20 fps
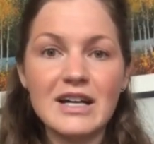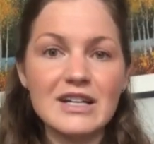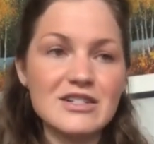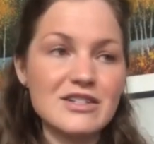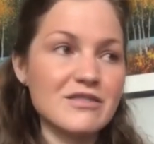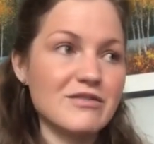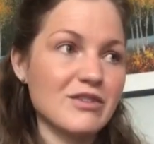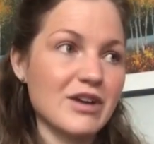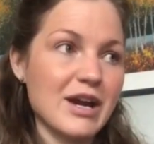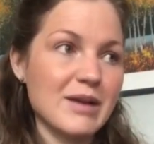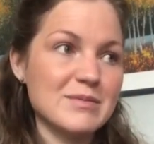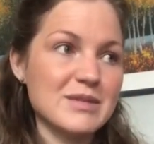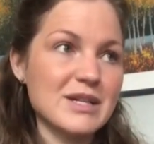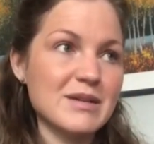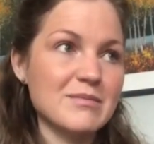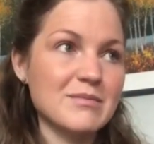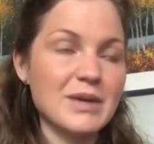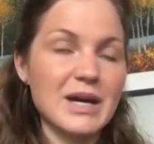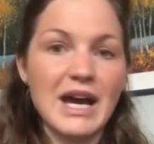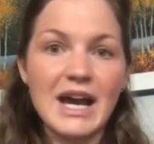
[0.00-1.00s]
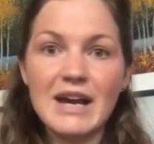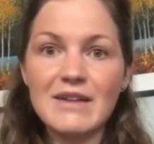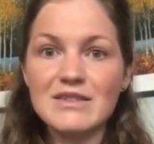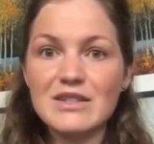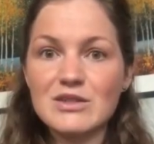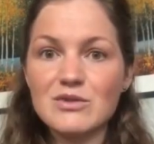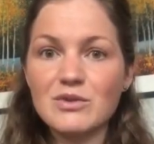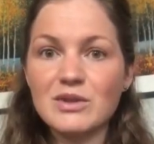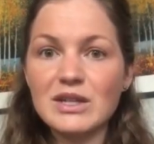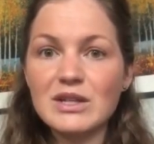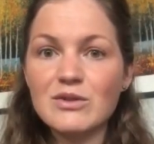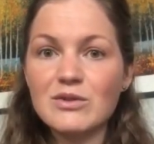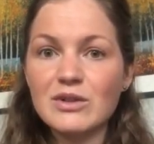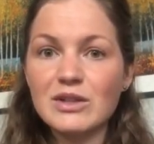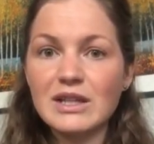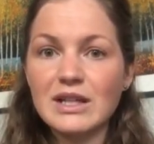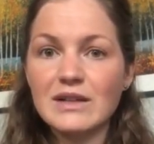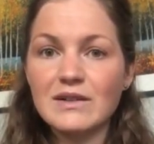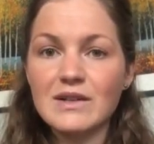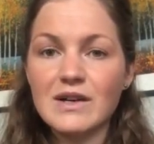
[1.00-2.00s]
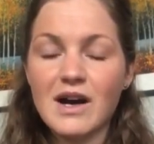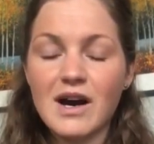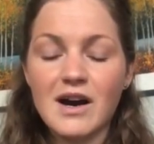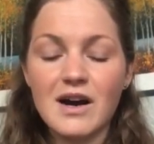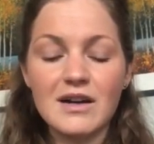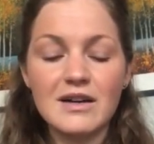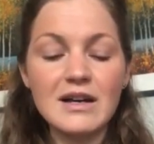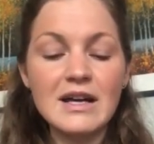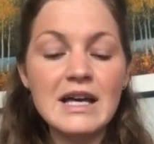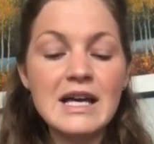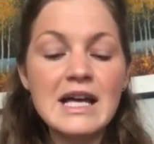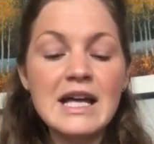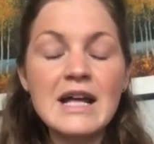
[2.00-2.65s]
I should have grabbed it, but I have this really cool little gong